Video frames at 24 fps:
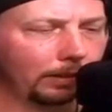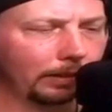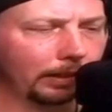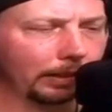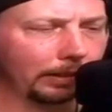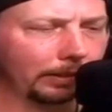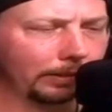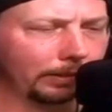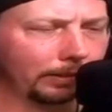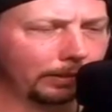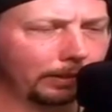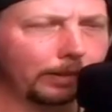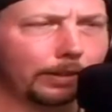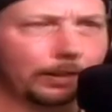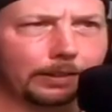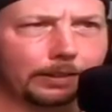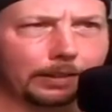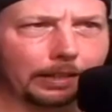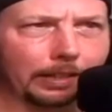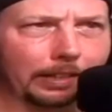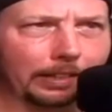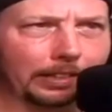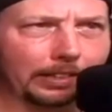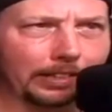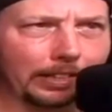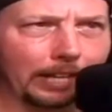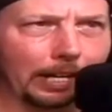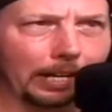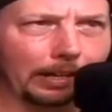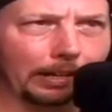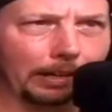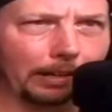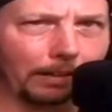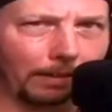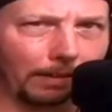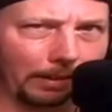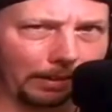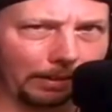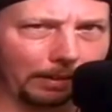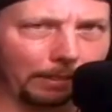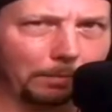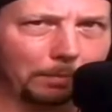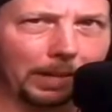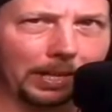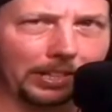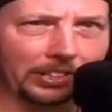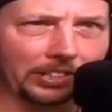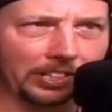that design there and
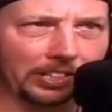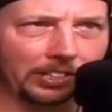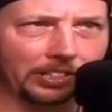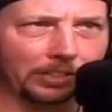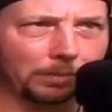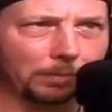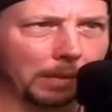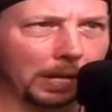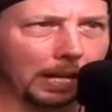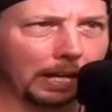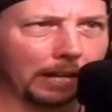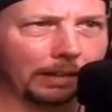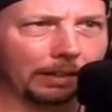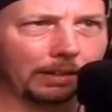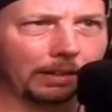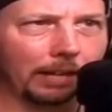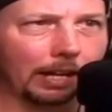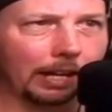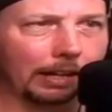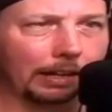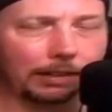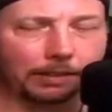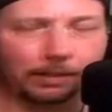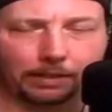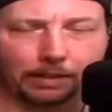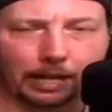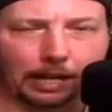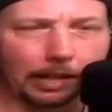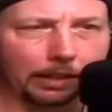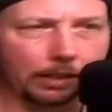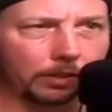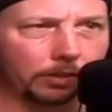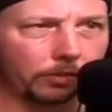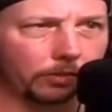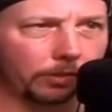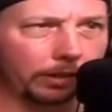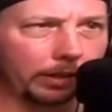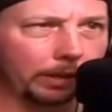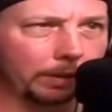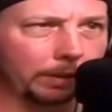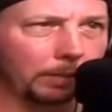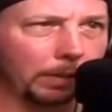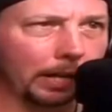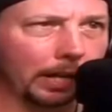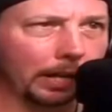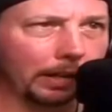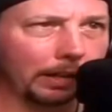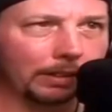the message, man. I agree,
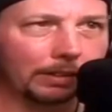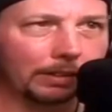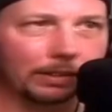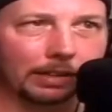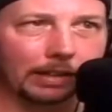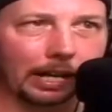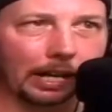man.